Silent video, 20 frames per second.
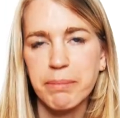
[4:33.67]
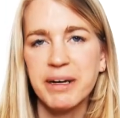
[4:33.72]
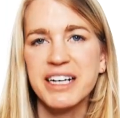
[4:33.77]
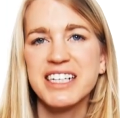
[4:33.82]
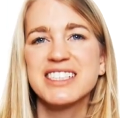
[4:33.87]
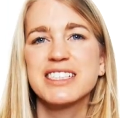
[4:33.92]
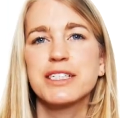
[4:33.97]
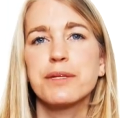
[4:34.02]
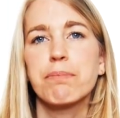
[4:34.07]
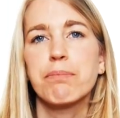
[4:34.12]
but
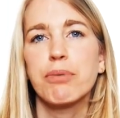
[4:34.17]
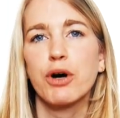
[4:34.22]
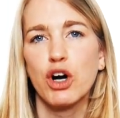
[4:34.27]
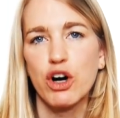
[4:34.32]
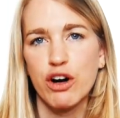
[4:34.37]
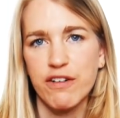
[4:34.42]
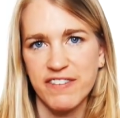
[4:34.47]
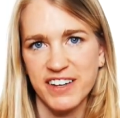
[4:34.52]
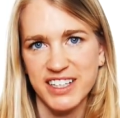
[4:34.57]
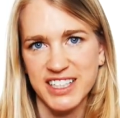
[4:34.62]
it's the
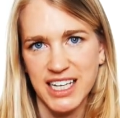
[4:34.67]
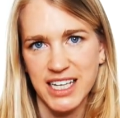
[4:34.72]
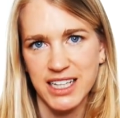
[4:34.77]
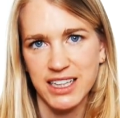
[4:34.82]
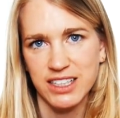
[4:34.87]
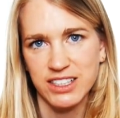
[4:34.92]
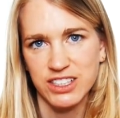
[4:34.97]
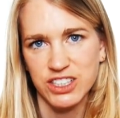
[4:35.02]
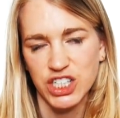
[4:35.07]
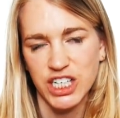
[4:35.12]
perfect
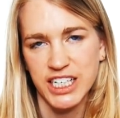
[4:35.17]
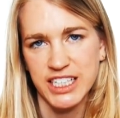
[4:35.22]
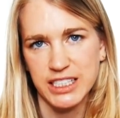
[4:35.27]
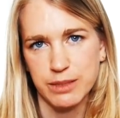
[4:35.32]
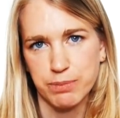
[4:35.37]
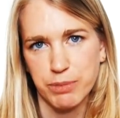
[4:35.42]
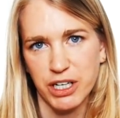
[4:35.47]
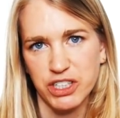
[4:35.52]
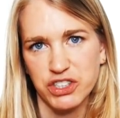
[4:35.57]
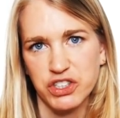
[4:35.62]
English
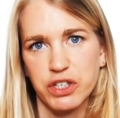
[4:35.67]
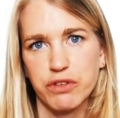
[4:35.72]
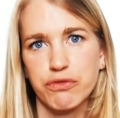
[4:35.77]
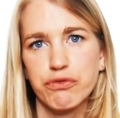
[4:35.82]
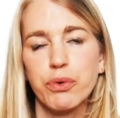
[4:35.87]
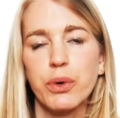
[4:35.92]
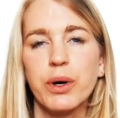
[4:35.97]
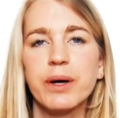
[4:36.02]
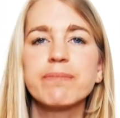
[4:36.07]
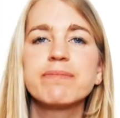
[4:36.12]
expression
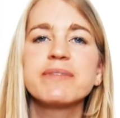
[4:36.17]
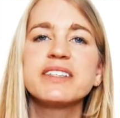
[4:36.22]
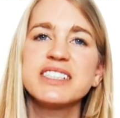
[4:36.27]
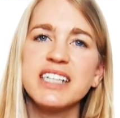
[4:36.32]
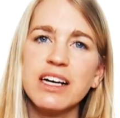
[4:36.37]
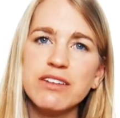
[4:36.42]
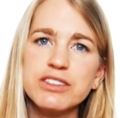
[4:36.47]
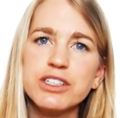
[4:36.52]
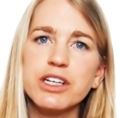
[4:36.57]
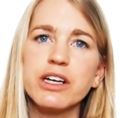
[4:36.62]
for,
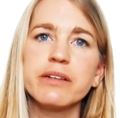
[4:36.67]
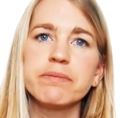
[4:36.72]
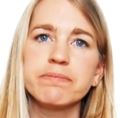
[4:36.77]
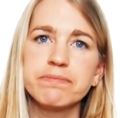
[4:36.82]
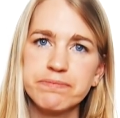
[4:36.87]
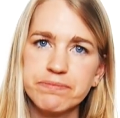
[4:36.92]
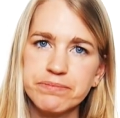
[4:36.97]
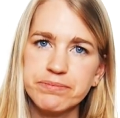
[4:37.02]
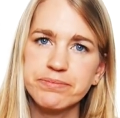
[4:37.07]
sounds good.